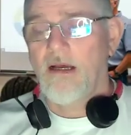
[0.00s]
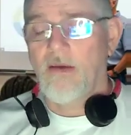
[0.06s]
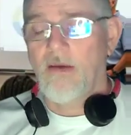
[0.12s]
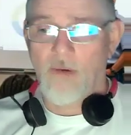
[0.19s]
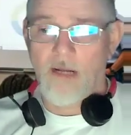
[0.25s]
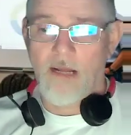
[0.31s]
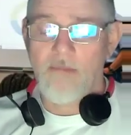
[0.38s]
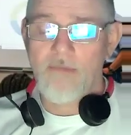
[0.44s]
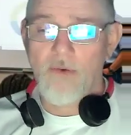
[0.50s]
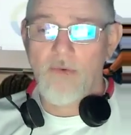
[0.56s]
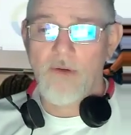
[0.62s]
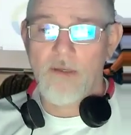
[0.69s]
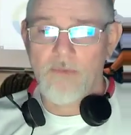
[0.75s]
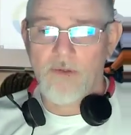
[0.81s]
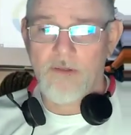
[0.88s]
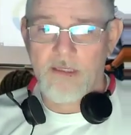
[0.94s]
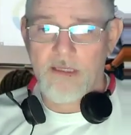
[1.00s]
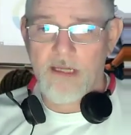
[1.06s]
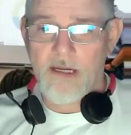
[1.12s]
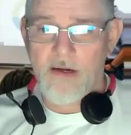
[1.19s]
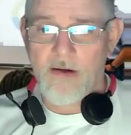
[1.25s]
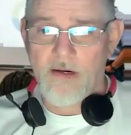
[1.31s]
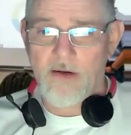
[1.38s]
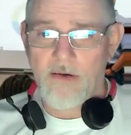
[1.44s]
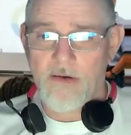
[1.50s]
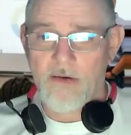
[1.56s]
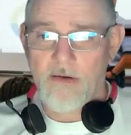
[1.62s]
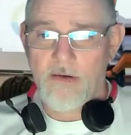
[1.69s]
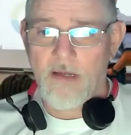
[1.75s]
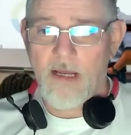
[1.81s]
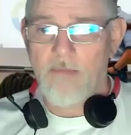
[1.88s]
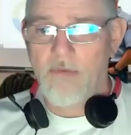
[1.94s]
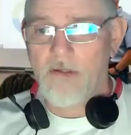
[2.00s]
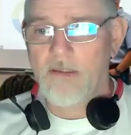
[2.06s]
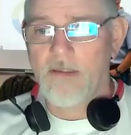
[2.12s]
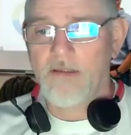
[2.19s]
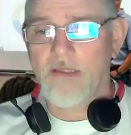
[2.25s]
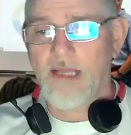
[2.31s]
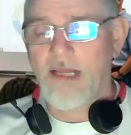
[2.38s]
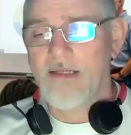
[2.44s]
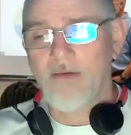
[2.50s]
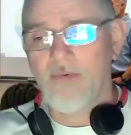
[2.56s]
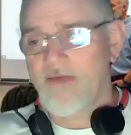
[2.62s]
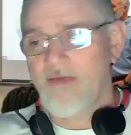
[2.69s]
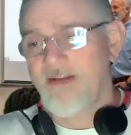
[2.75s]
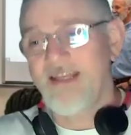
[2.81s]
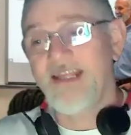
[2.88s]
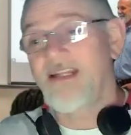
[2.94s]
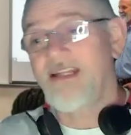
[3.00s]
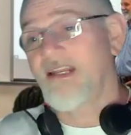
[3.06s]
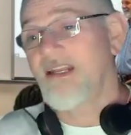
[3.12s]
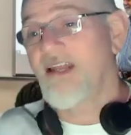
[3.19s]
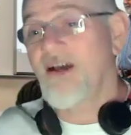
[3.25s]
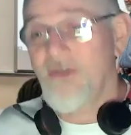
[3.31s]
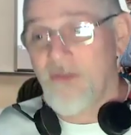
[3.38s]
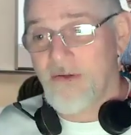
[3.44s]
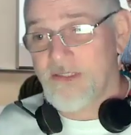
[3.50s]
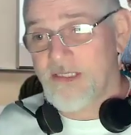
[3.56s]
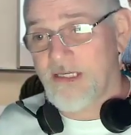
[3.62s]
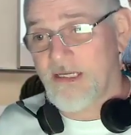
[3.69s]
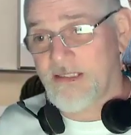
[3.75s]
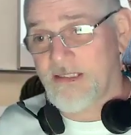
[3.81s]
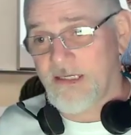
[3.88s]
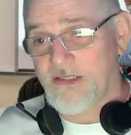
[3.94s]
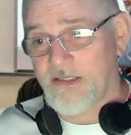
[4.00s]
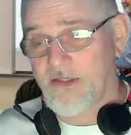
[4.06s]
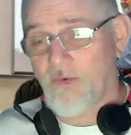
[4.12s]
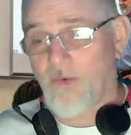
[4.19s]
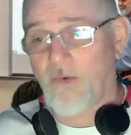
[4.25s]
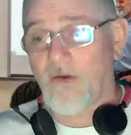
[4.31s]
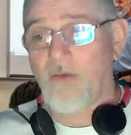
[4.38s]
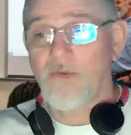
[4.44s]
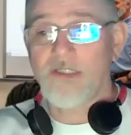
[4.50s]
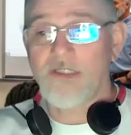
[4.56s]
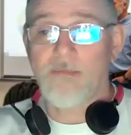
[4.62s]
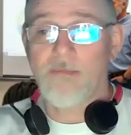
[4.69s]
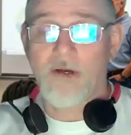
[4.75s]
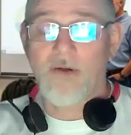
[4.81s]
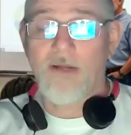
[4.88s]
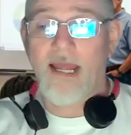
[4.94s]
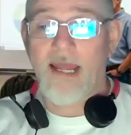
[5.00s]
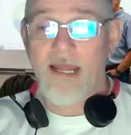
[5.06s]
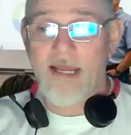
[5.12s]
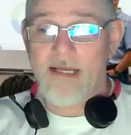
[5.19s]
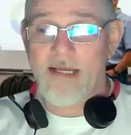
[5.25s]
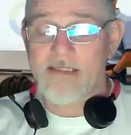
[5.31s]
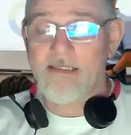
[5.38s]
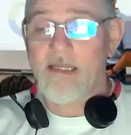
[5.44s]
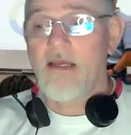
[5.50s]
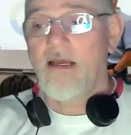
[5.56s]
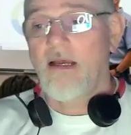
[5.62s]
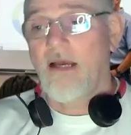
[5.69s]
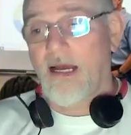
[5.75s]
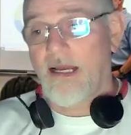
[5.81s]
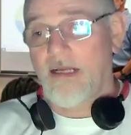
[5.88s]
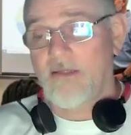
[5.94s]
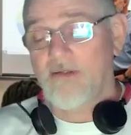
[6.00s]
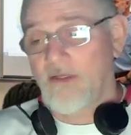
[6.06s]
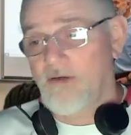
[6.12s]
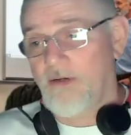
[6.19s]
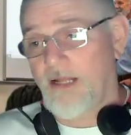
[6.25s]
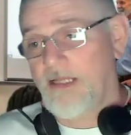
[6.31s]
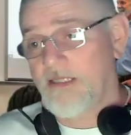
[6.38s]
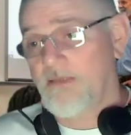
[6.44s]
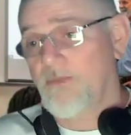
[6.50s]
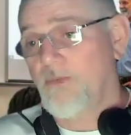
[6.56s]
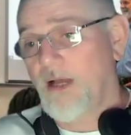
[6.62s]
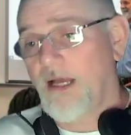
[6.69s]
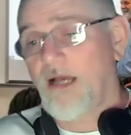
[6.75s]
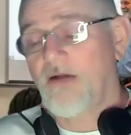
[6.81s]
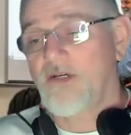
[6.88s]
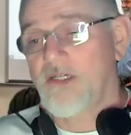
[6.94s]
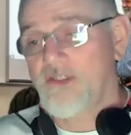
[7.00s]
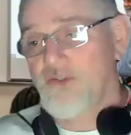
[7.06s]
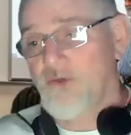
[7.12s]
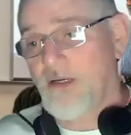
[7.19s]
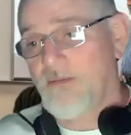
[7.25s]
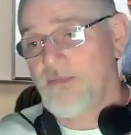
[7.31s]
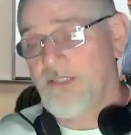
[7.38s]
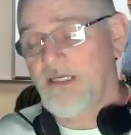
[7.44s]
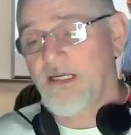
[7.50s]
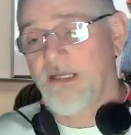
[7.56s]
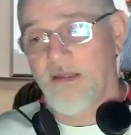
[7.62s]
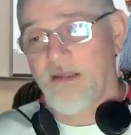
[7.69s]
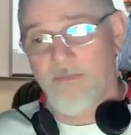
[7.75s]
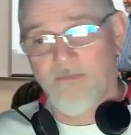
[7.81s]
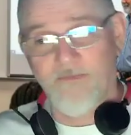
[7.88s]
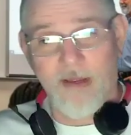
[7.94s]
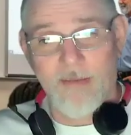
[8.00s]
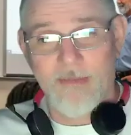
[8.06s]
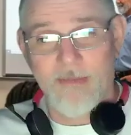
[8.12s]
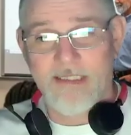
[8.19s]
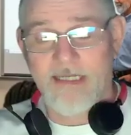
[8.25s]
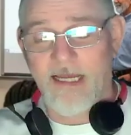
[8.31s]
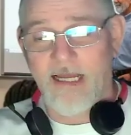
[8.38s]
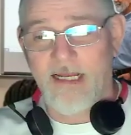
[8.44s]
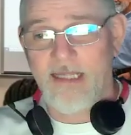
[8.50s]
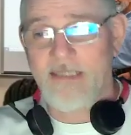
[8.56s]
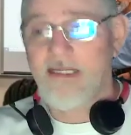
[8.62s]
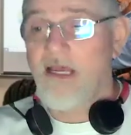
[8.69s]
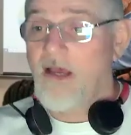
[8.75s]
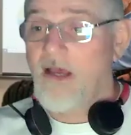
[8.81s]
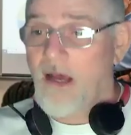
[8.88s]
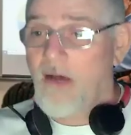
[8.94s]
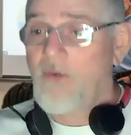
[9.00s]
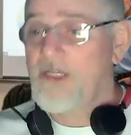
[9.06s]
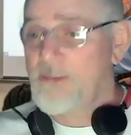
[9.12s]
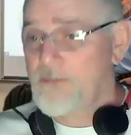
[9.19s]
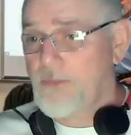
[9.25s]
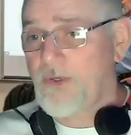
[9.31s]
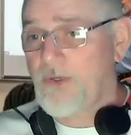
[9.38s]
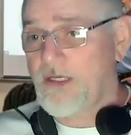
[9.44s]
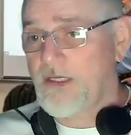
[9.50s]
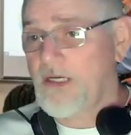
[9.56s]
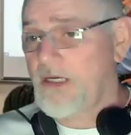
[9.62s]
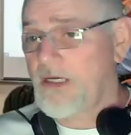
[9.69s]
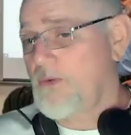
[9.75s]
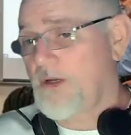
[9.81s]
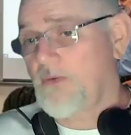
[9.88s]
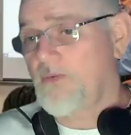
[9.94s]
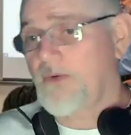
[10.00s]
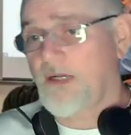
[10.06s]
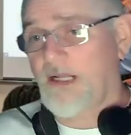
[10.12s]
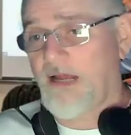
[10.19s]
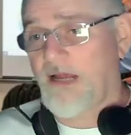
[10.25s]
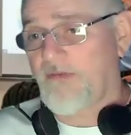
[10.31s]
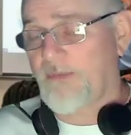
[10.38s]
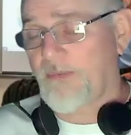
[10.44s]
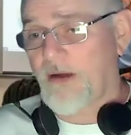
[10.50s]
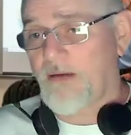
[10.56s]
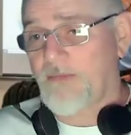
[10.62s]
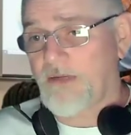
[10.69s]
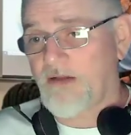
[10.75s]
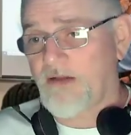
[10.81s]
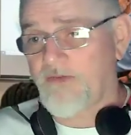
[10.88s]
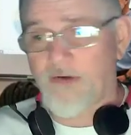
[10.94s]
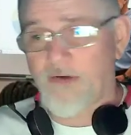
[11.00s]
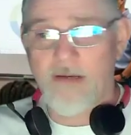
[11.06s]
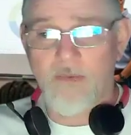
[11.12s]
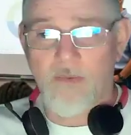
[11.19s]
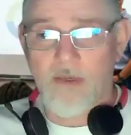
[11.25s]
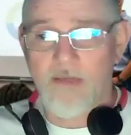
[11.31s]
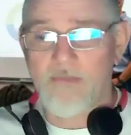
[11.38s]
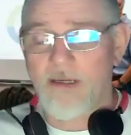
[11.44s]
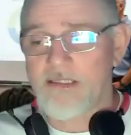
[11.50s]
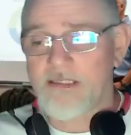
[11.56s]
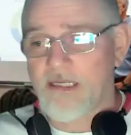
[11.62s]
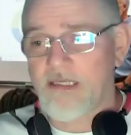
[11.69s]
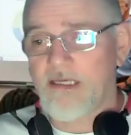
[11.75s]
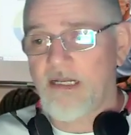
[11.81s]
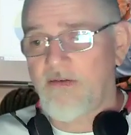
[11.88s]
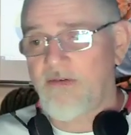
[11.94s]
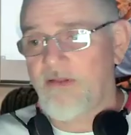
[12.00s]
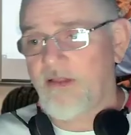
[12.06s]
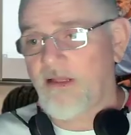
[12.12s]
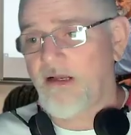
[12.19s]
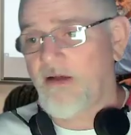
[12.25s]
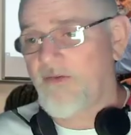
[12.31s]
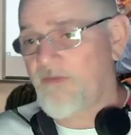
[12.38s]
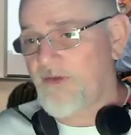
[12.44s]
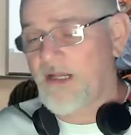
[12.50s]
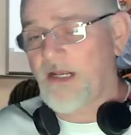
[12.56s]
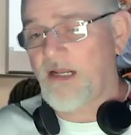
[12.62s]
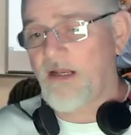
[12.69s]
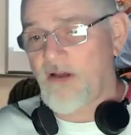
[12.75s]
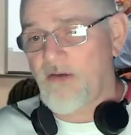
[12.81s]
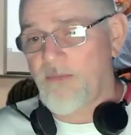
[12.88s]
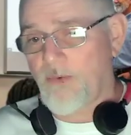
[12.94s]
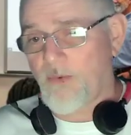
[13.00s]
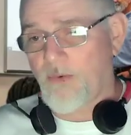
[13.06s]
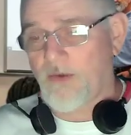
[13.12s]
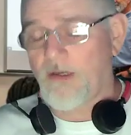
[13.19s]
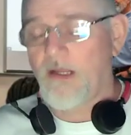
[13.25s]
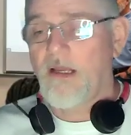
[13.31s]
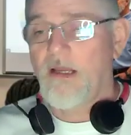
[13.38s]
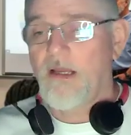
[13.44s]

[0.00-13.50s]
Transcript: when I'm going with a carrier, I'm looking, I don't even need to know their CSA score, which I'm going to ask. I literally ask them, well, how good's your MC? The famous line is, oh, it's pretty good. We don't really have a problem getting freight. We can basically get everything off any load board.